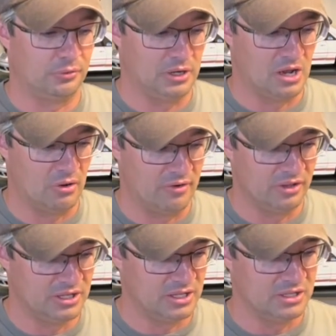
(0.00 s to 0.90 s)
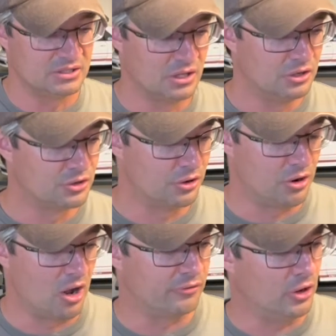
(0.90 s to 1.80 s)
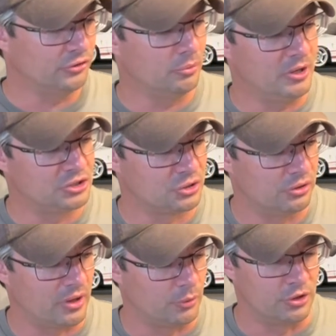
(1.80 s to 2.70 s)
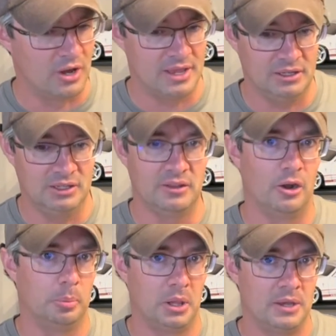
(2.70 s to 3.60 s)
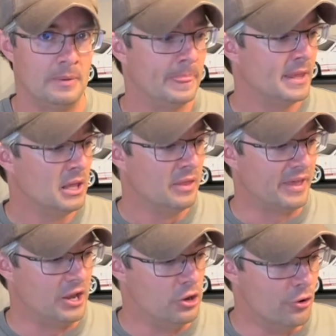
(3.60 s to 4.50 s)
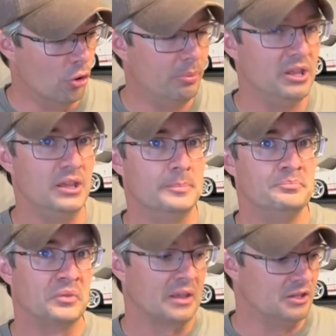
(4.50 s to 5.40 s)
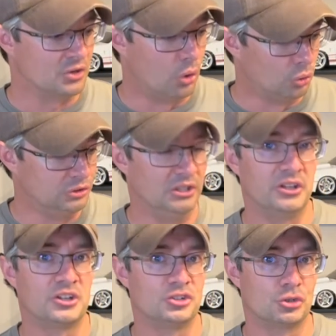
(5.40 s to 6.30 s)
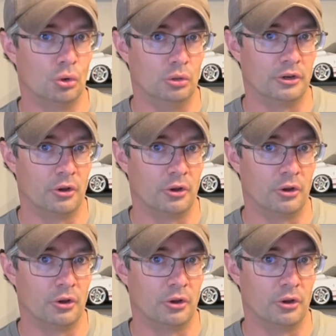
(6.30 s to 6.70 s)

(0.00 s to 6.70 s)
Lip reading: Right now everything is turned off. And also make sure that when you're handling the airplane that nobody is holding the controller.